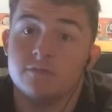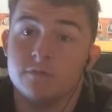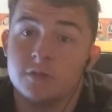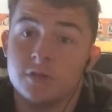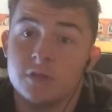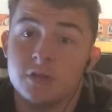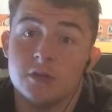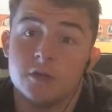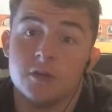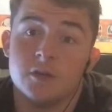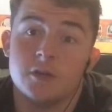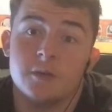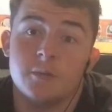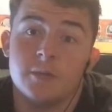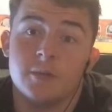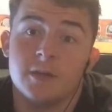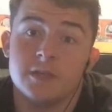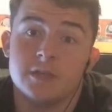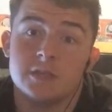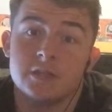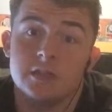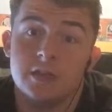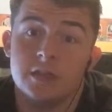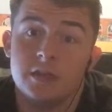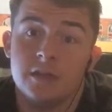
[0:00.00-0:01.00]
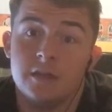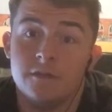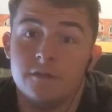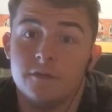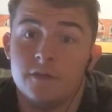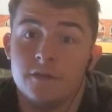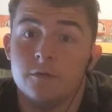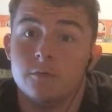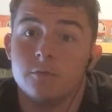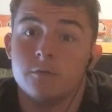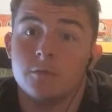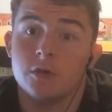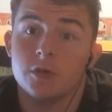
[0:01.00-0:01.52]
Ricciardo come out and say he
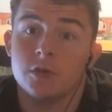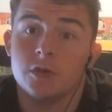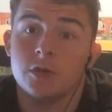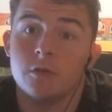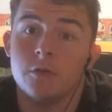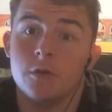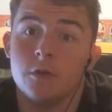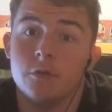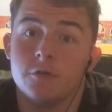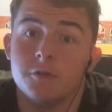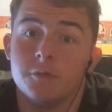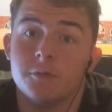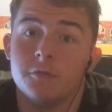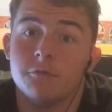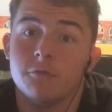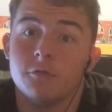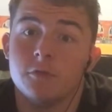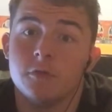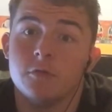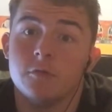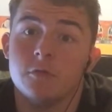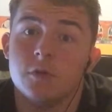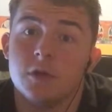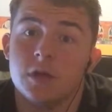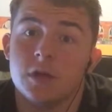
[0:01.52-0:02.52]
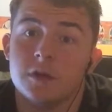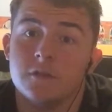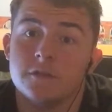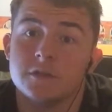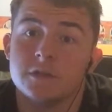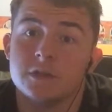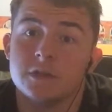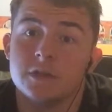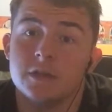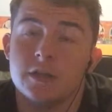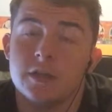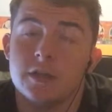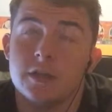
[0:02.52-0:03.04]
felt Monaco owed him a rule
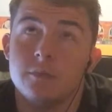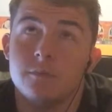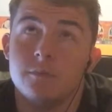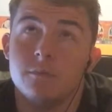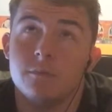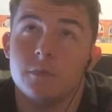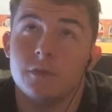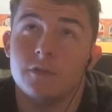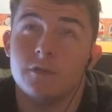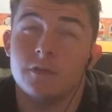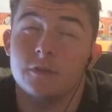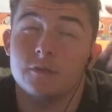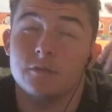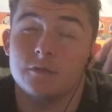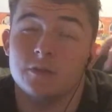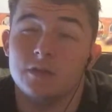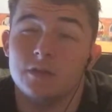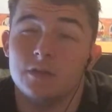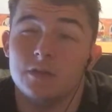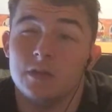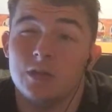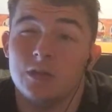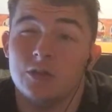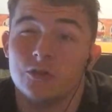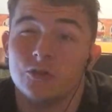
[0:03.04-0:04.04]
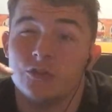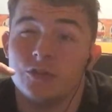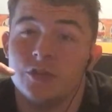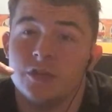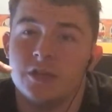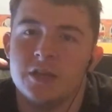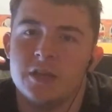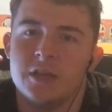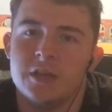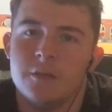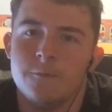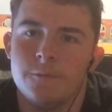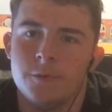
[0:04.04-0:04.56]
after I think it was last year,
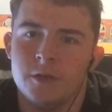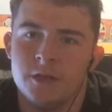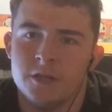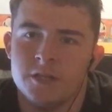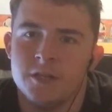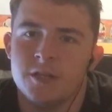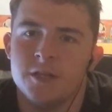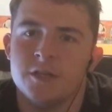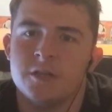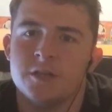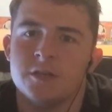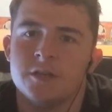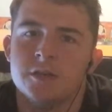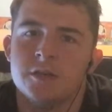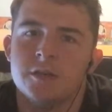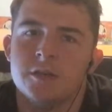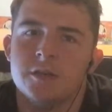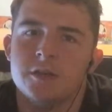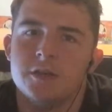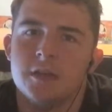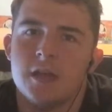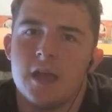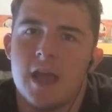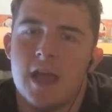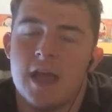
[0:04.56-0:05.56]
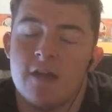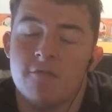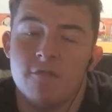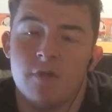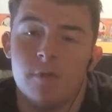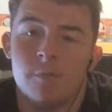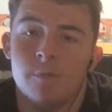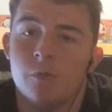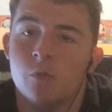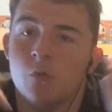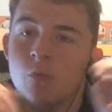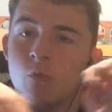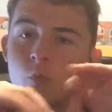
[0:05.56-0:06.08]
he pitted and
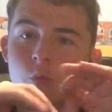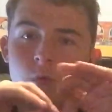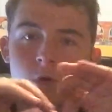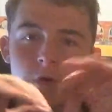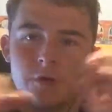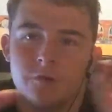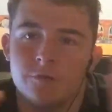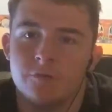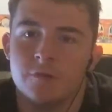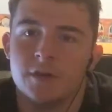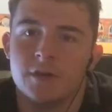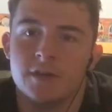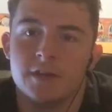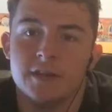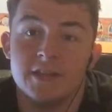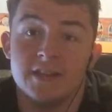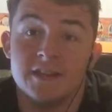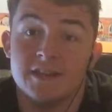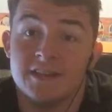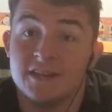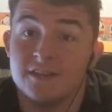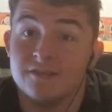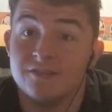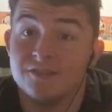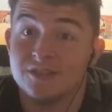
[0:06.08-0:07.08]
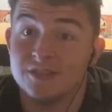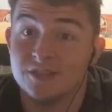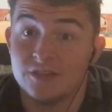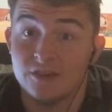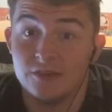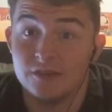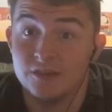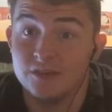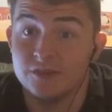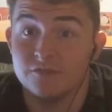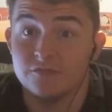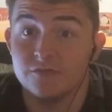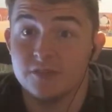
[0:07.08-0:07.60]
Red Bull weren't ready, they didn't have his
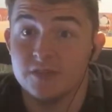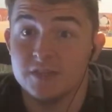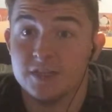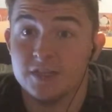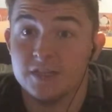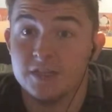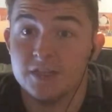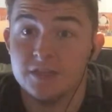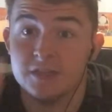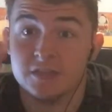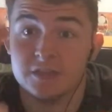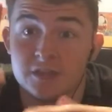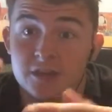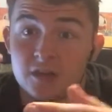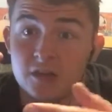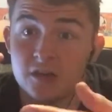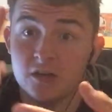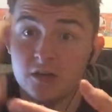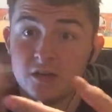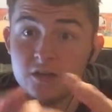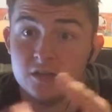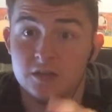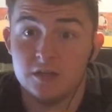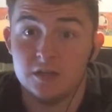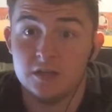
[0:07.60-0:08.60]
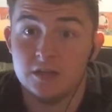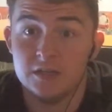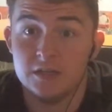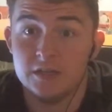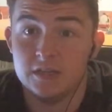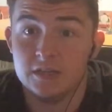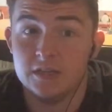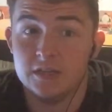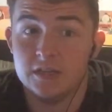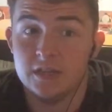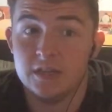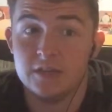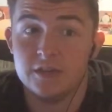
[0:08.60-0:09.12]
tyres ready, his car,
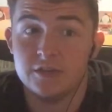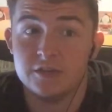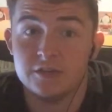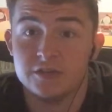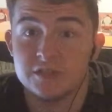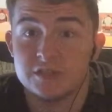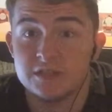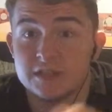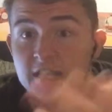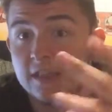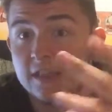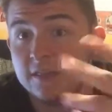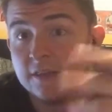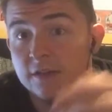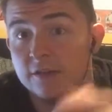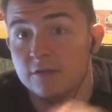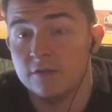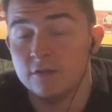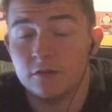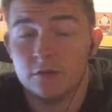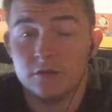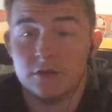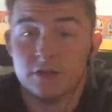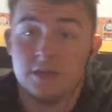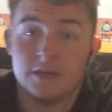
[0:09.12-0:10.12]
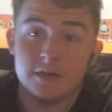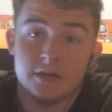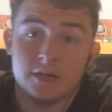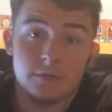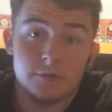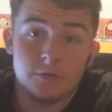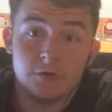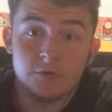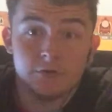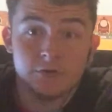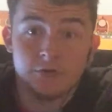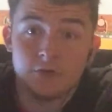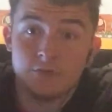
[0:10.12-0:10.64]
he just sat there and ended up
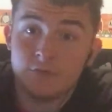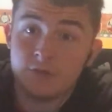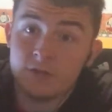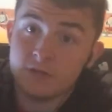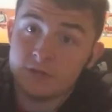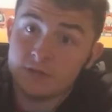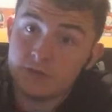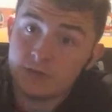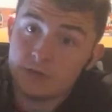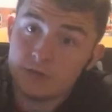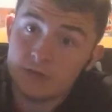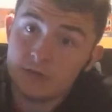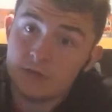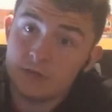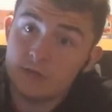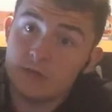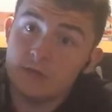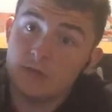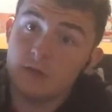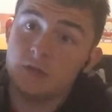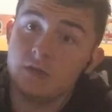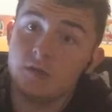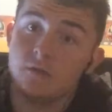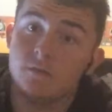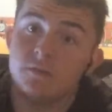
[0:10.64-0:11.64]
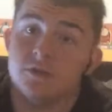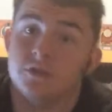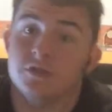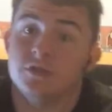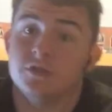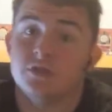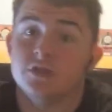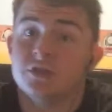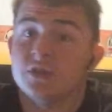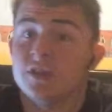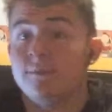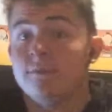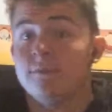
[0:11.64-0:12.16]
losing the race, which is a
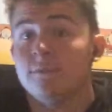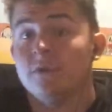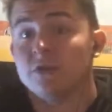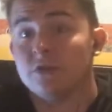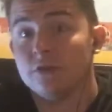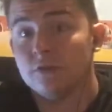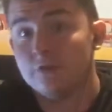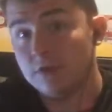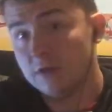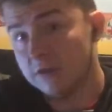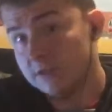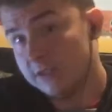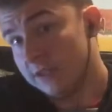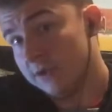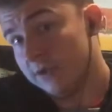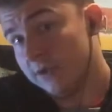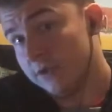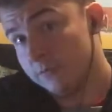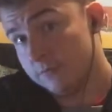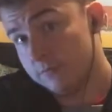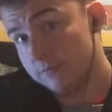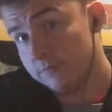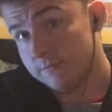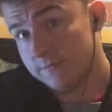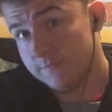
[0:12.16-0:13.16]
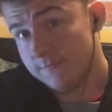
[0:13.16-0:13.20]
shame. I do like Daniel.